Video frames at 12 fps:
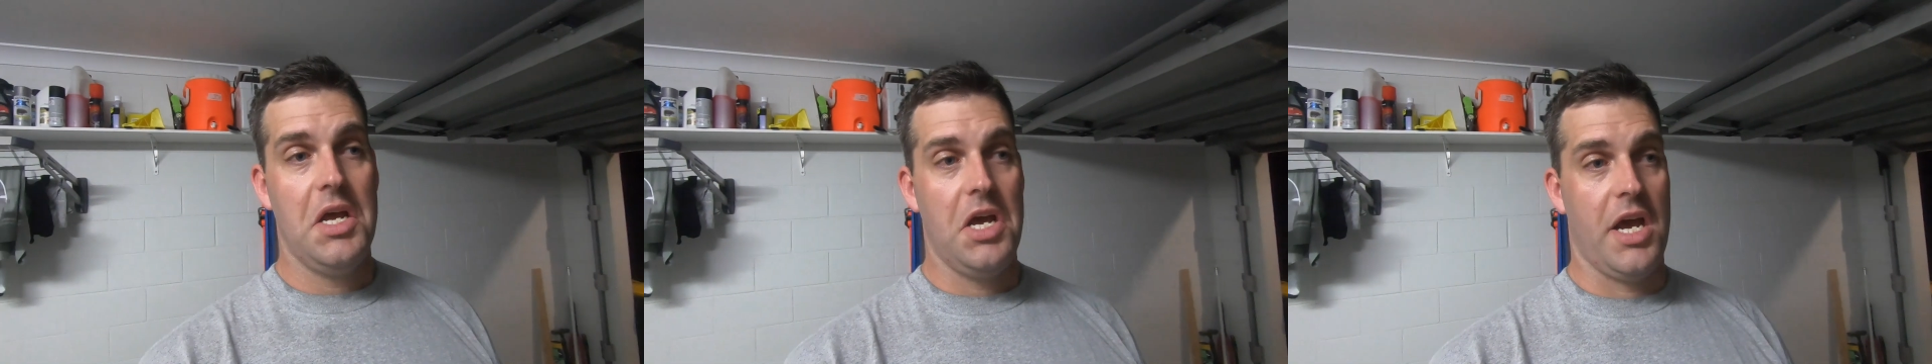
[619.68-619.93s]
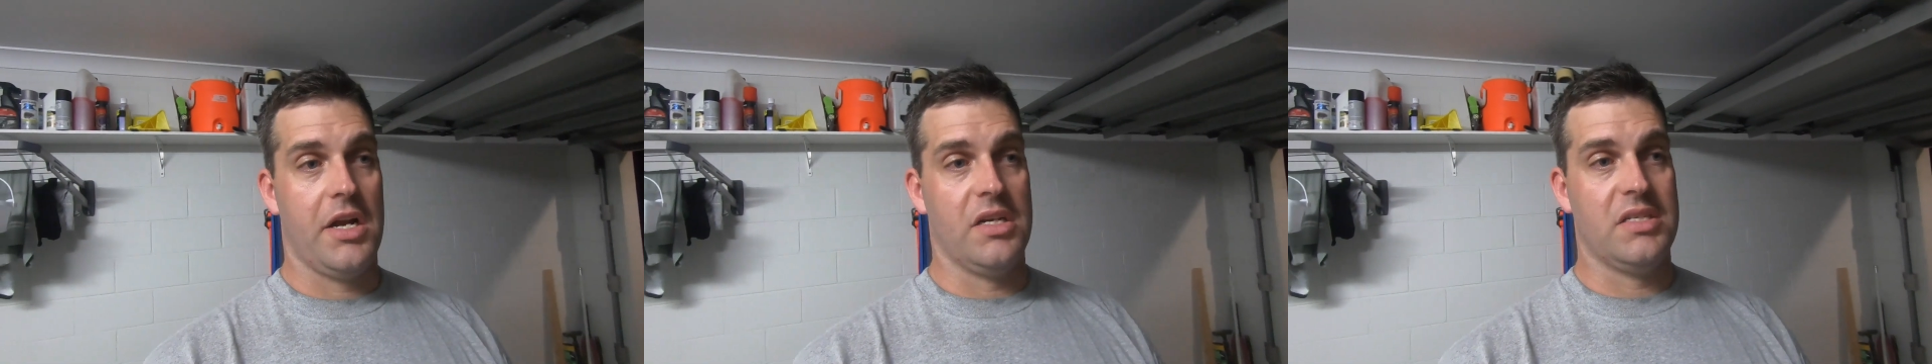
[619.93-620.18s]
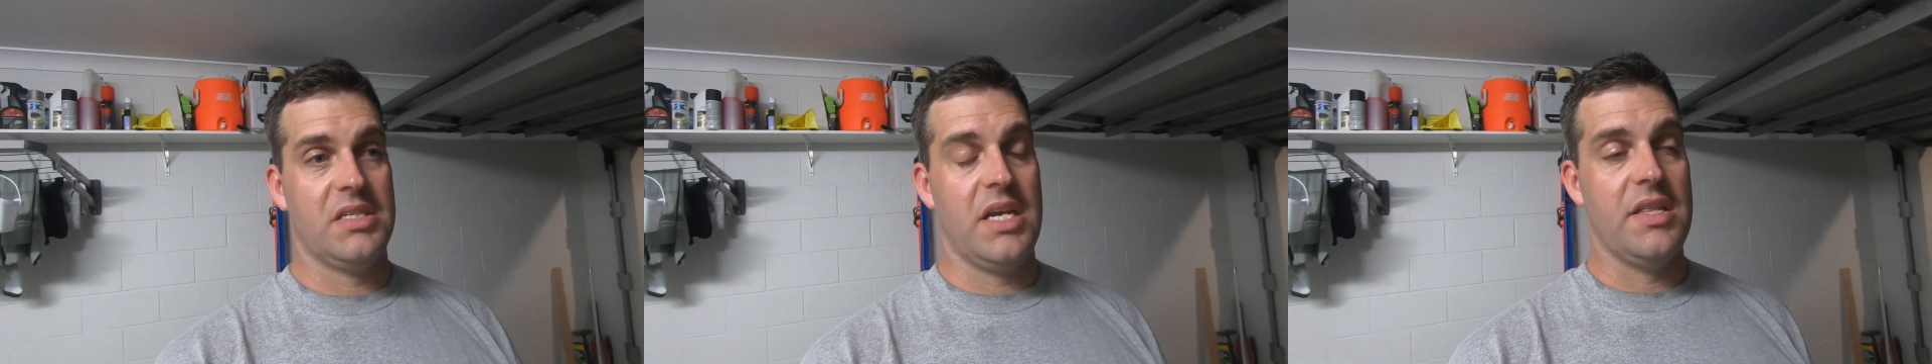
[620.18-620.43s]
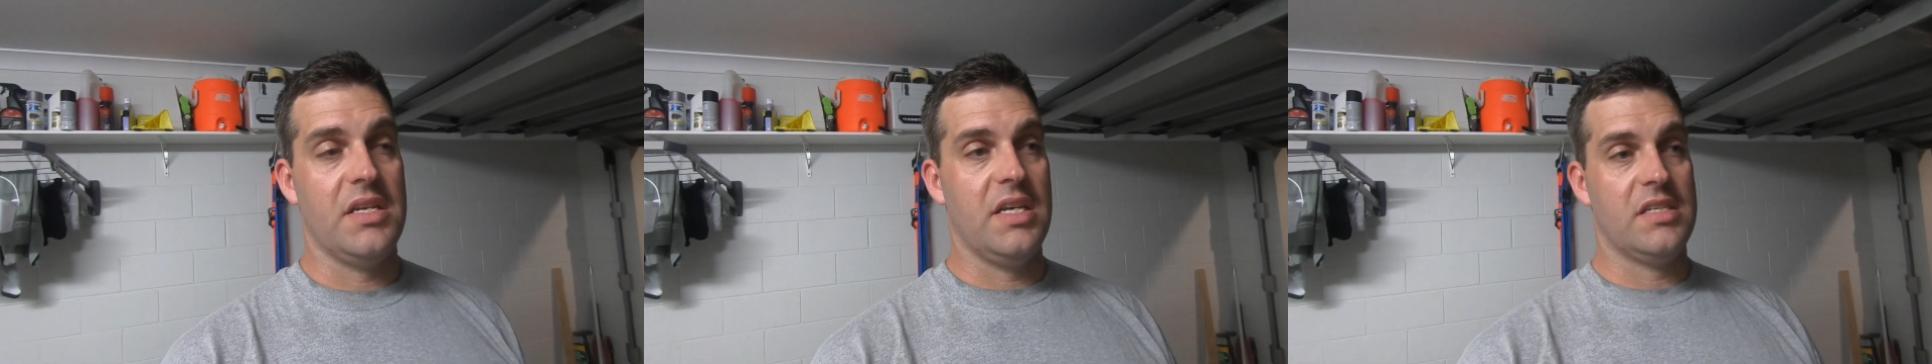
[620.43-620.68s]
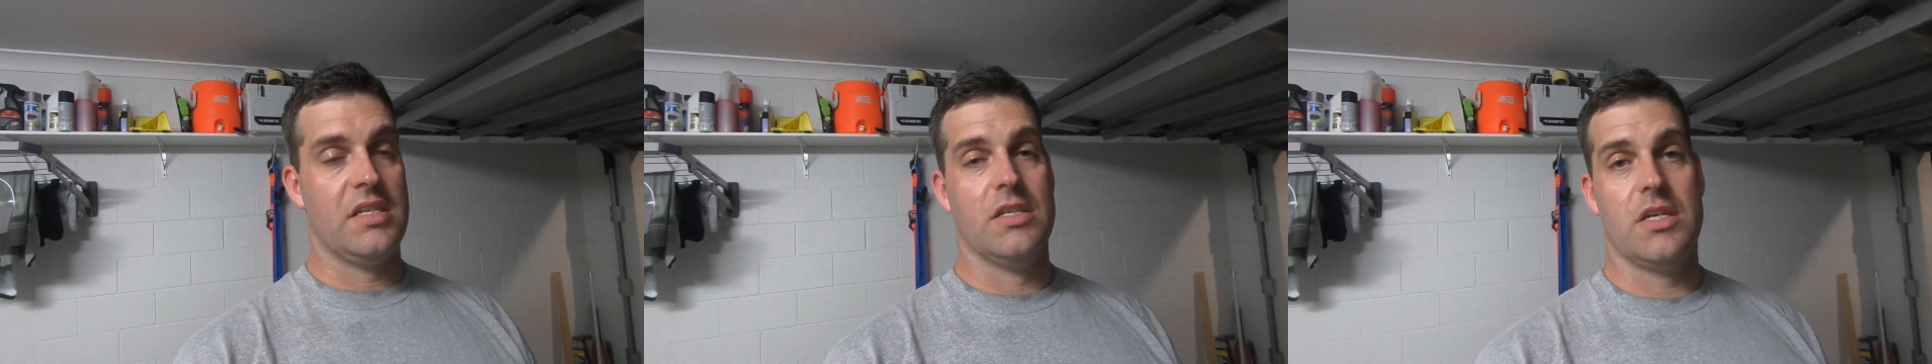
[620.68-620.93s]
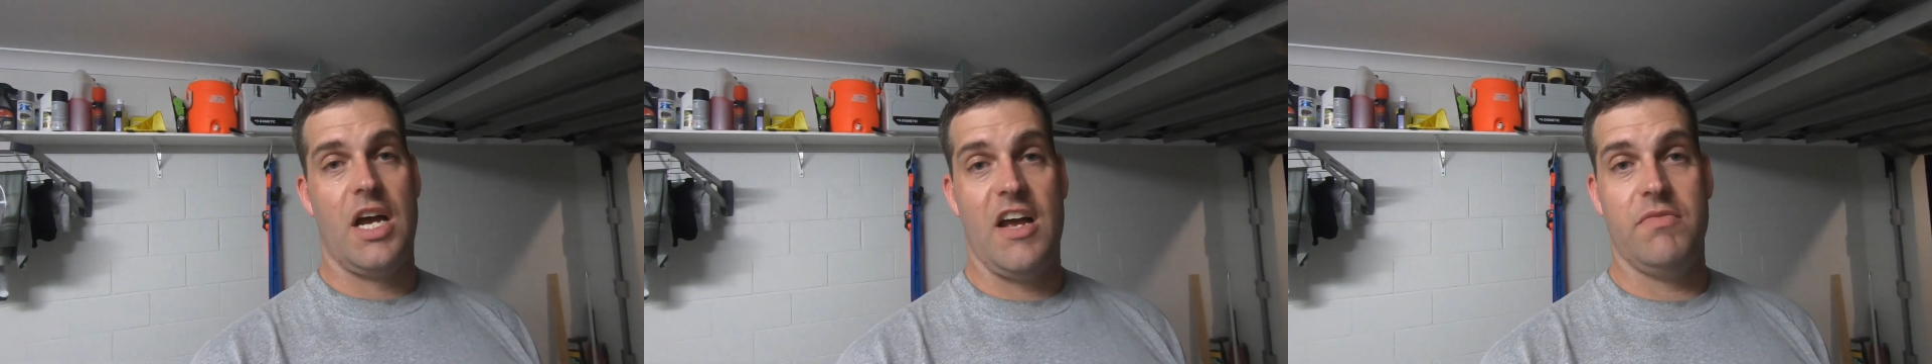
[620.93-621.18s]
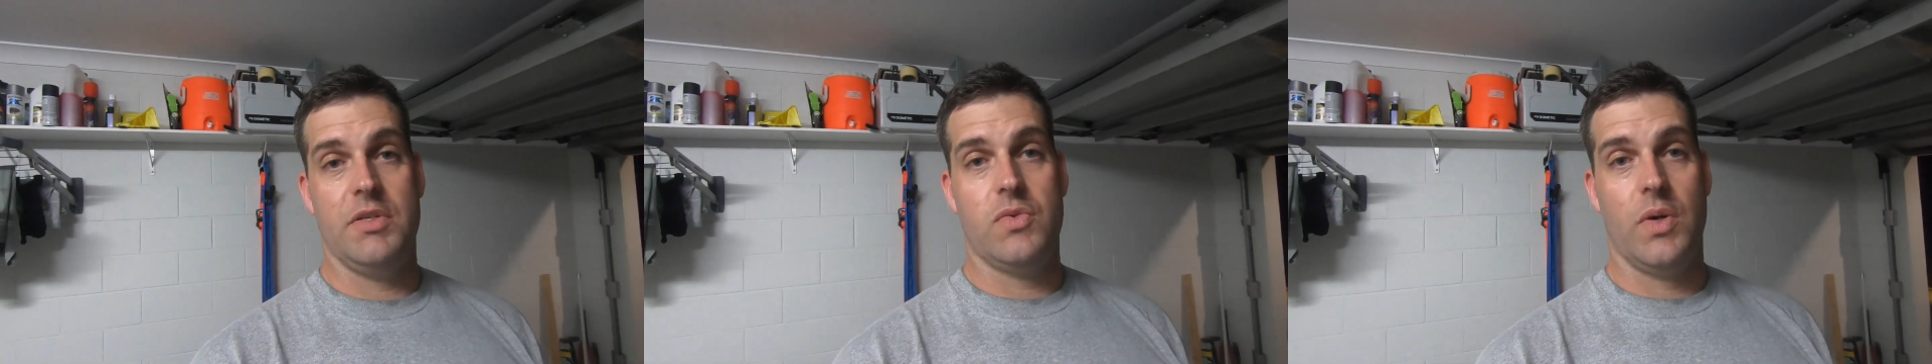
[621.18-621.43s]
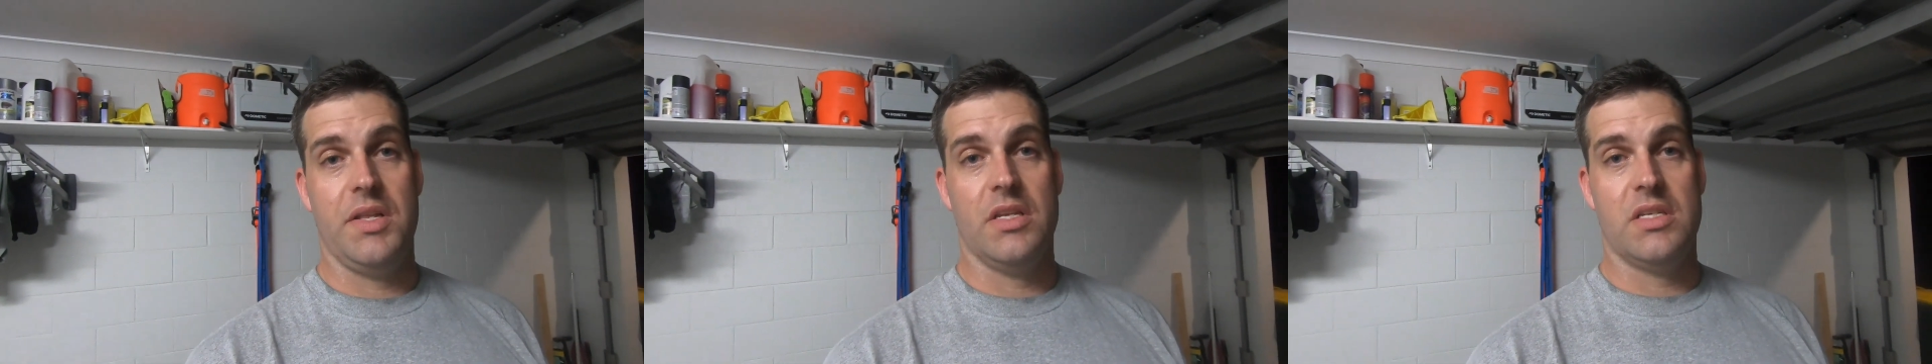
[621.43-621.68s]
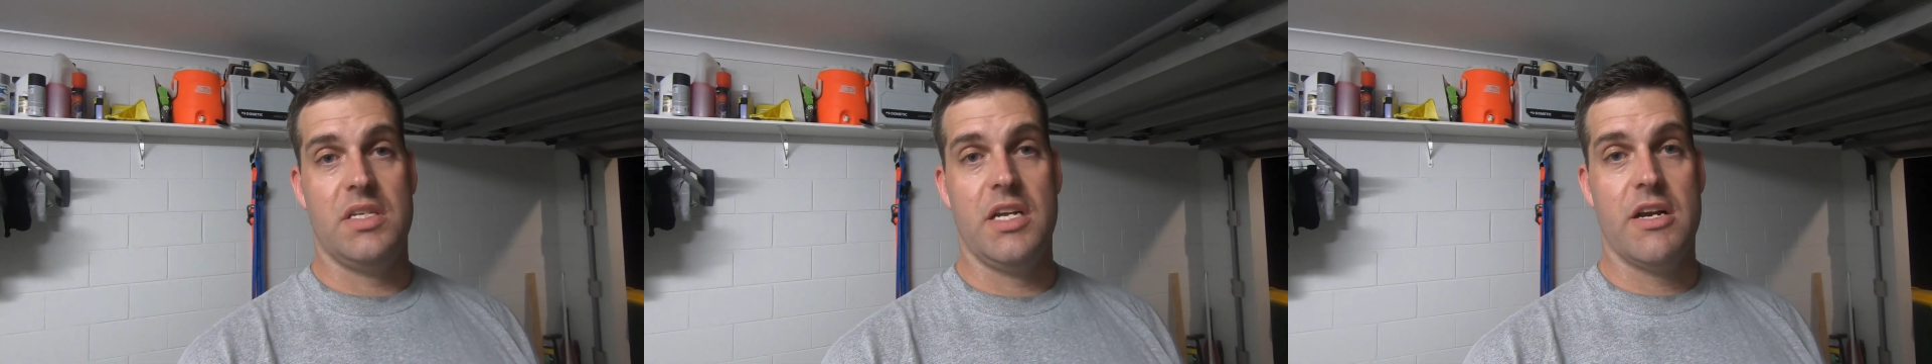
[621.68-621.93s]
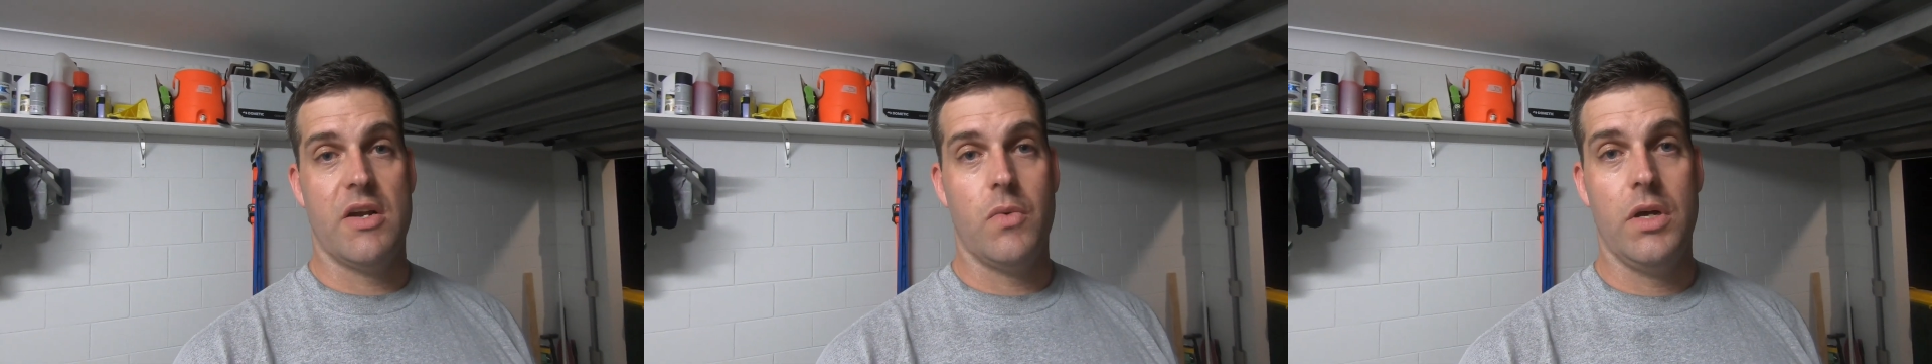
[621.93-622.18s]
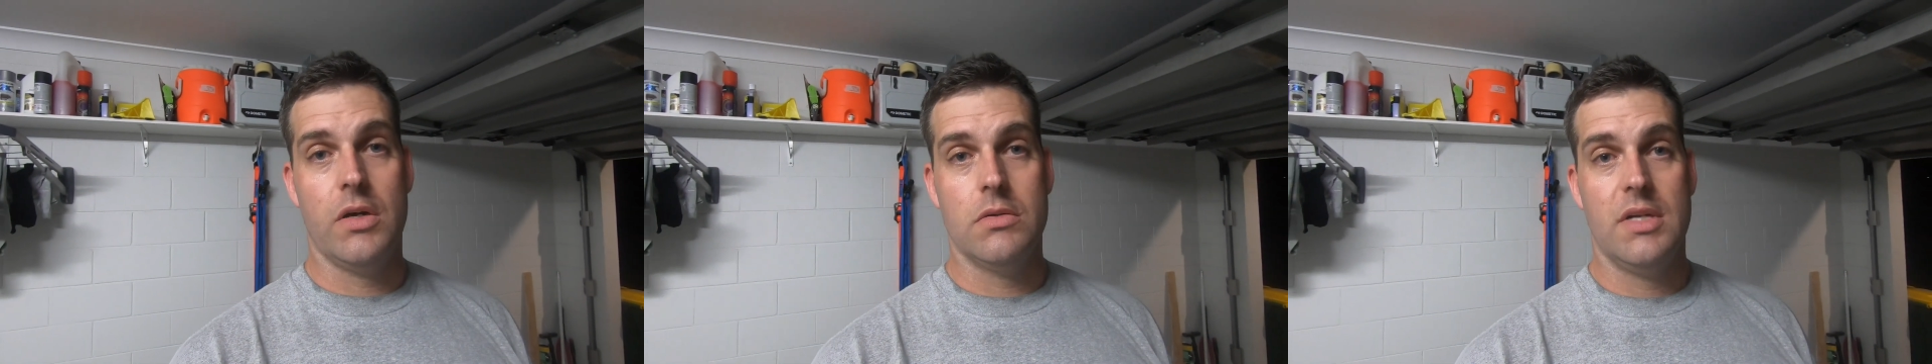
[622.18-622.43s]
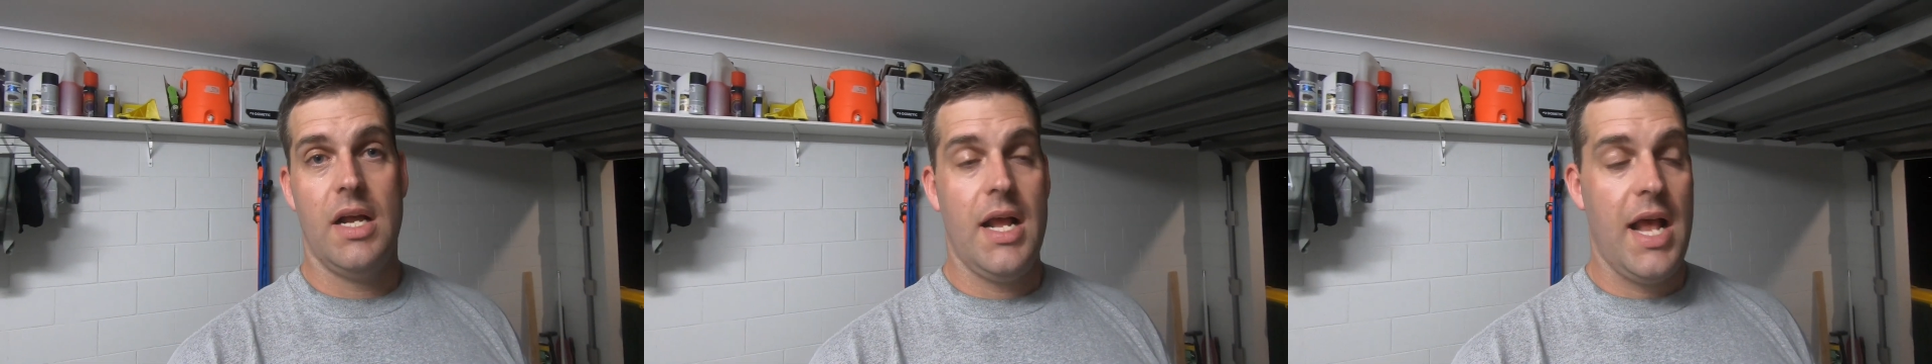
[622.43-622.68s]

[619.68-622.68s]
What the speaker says: and I see the distance I have between the steering wheel